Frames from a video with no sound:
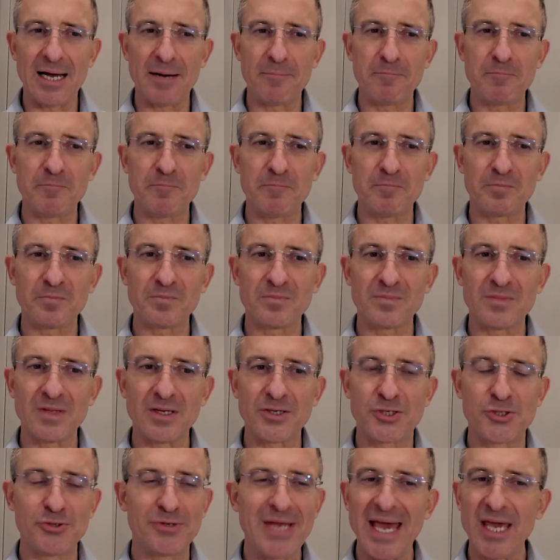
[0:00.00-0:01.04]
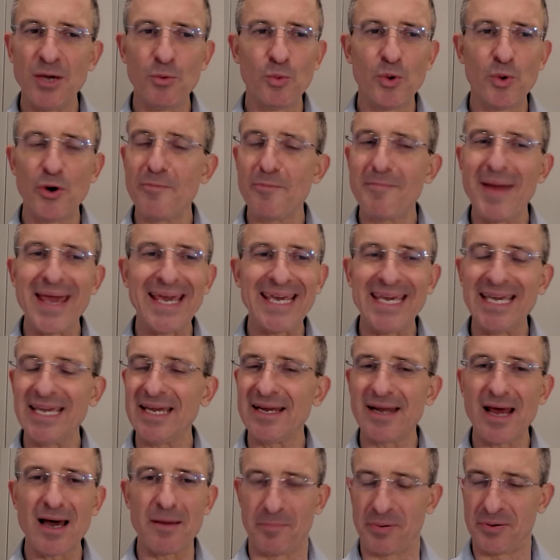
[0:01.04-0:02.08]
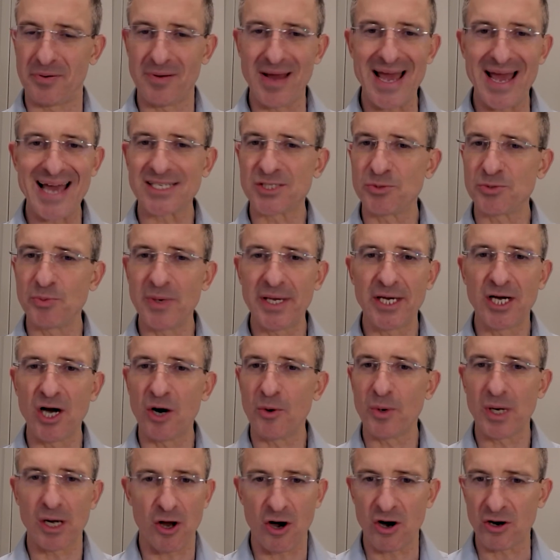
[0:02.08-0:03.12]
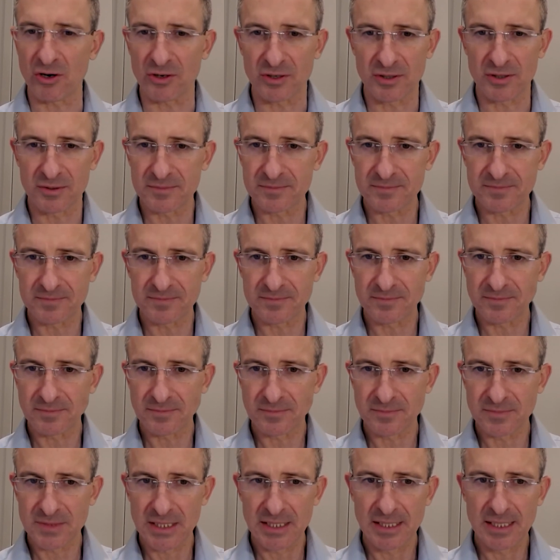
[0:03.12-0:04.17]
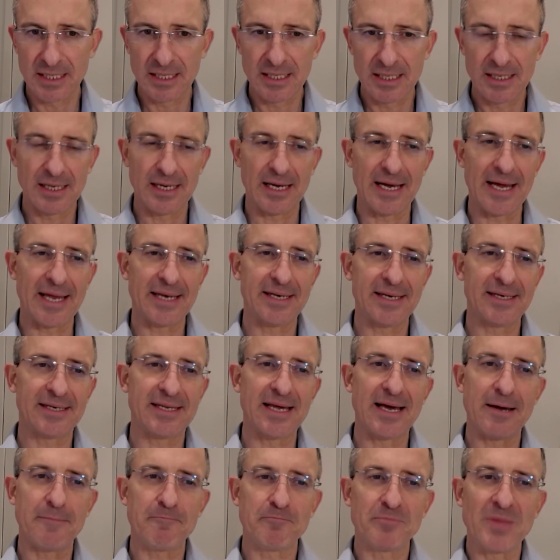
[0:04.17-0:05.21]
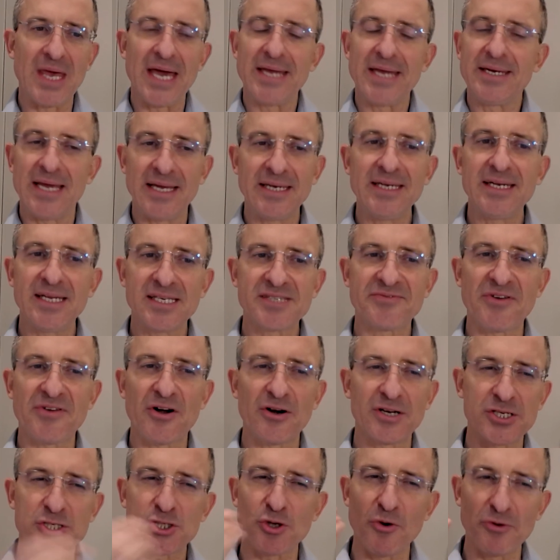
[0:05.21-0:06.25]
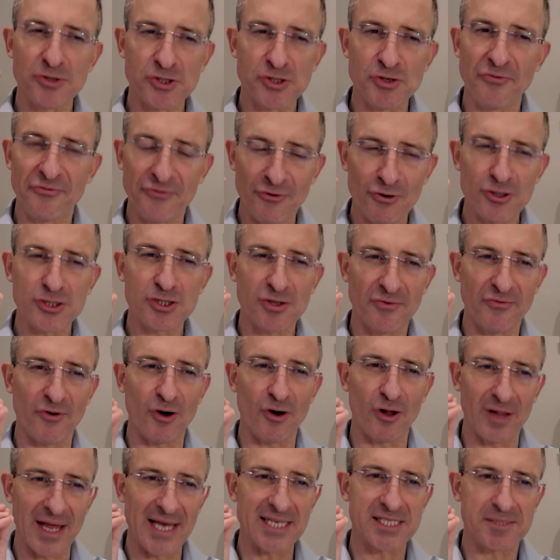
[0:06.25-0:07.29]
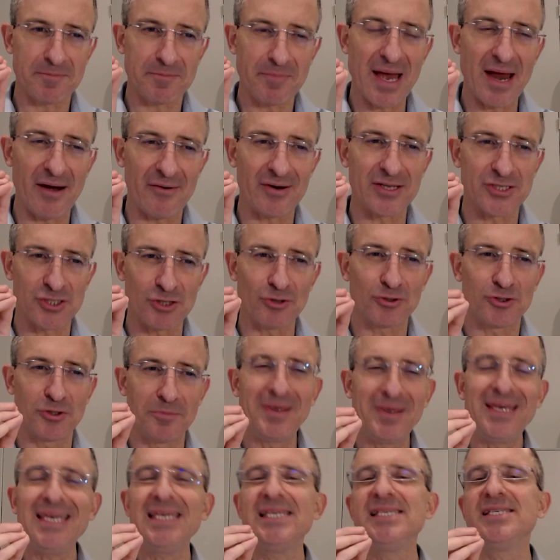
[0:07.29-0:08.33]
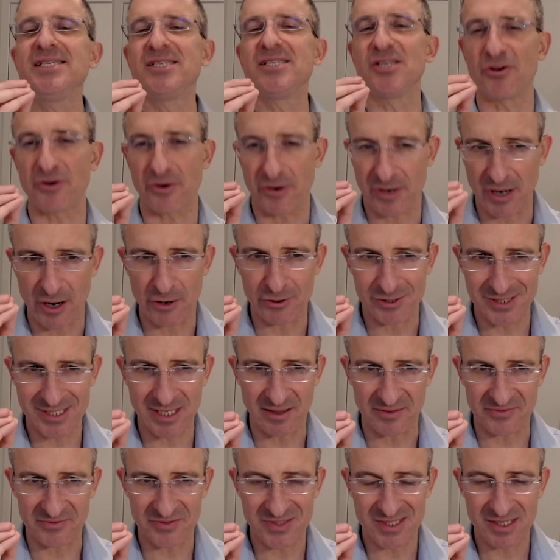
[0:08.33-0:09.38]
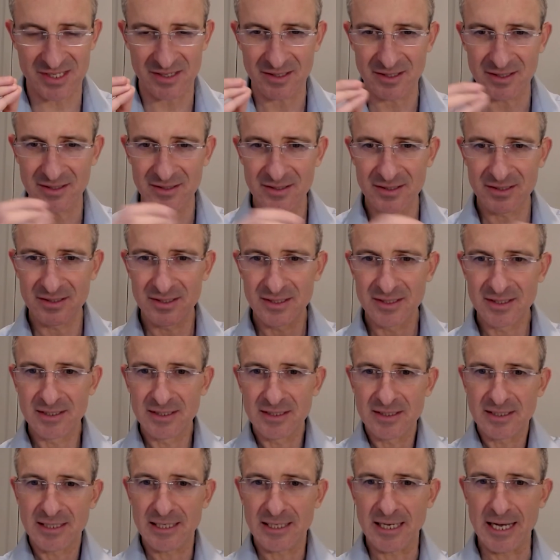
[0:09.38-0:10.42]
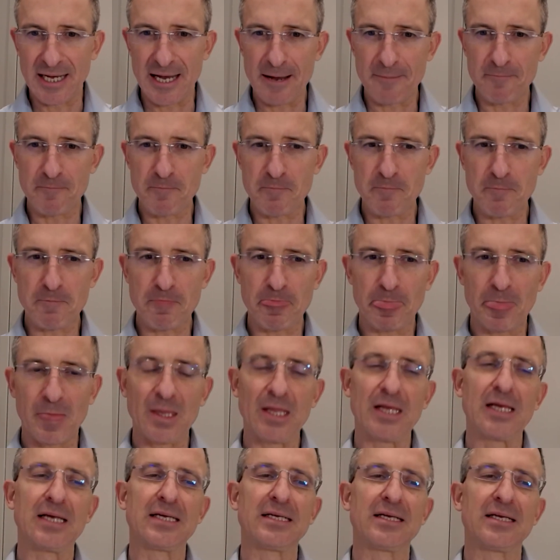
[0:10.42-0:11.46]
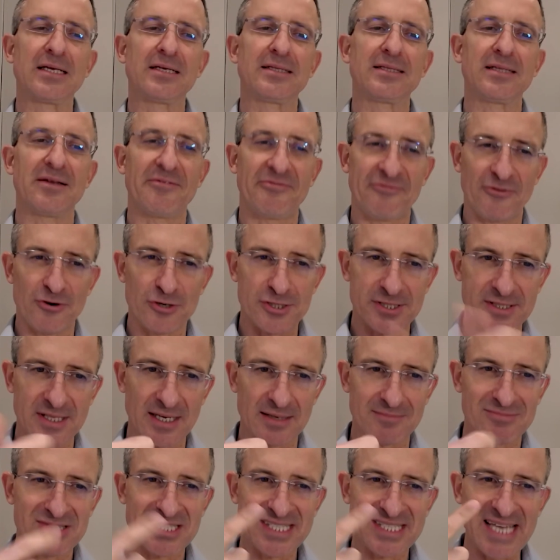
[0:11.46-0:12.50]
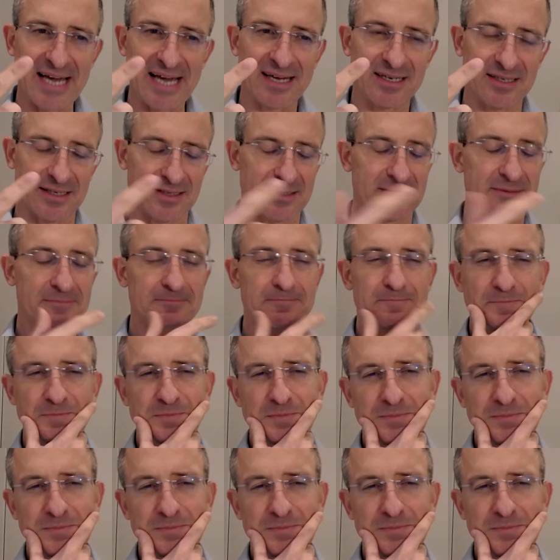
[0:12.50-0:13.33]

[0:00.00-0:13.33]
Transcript: um, today we're making it up as we go along. And, um, and and it is very so so first of all as parents you know to be easier on ourselves um, first thing second